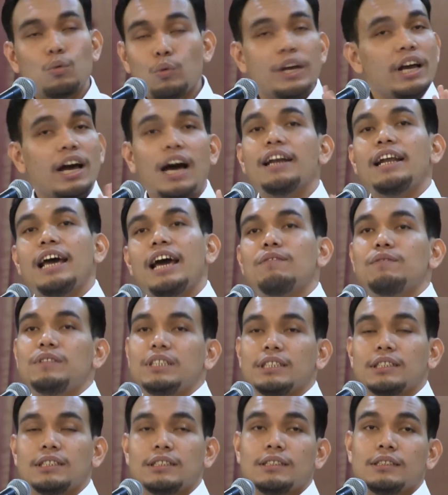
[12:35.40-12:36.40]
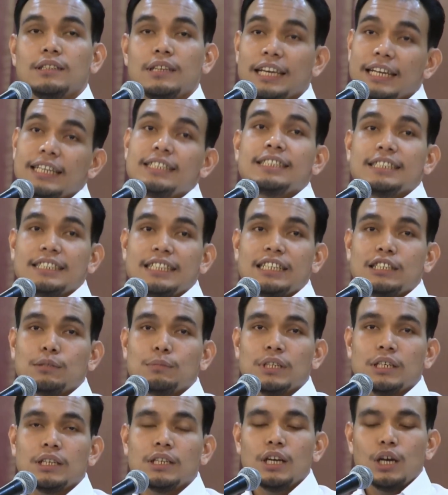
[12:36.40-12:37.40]
We can't have this, ladies and
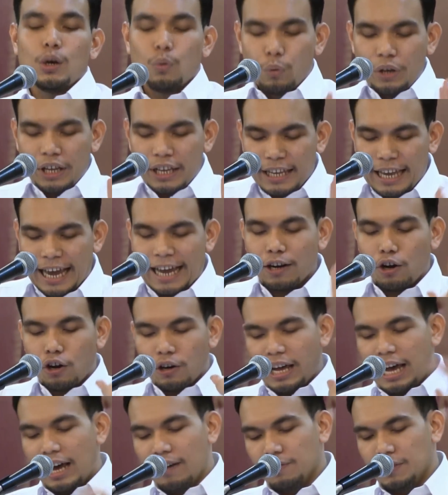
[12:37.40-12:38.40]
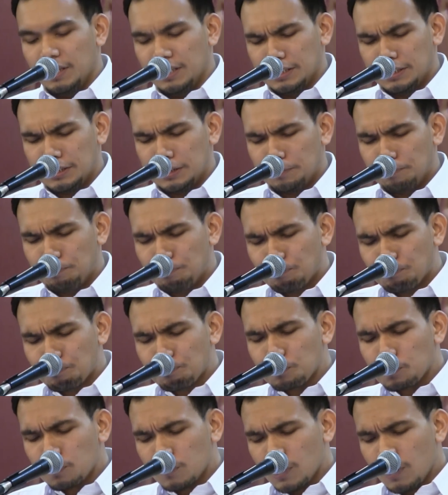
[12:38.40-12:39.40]
gentlemen. We cannot have this.
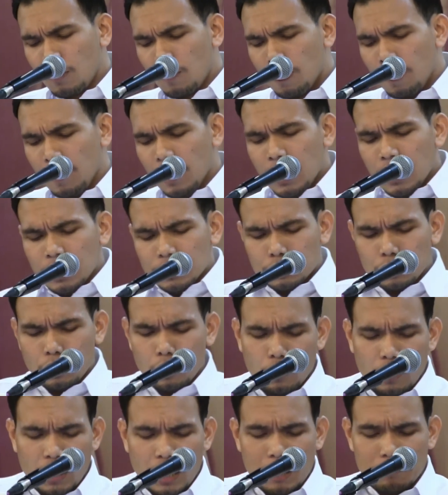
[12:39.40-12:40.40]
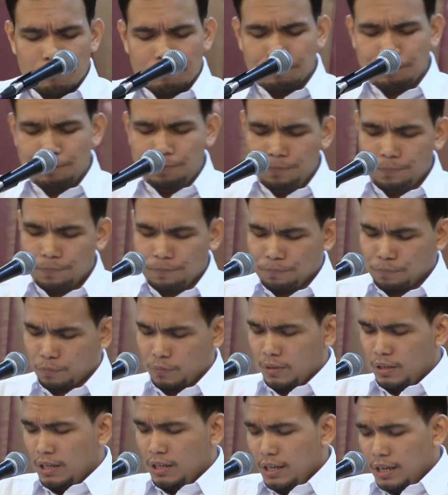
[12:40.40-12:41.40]
So,
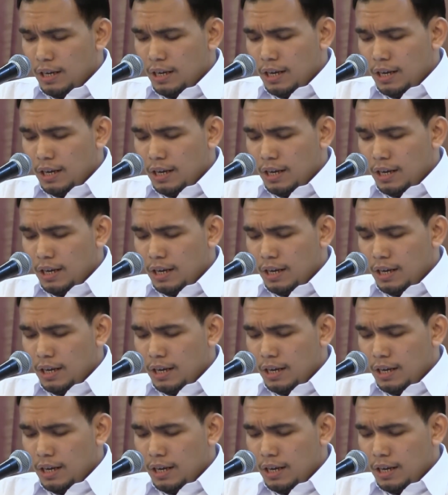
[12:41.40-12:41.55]
um,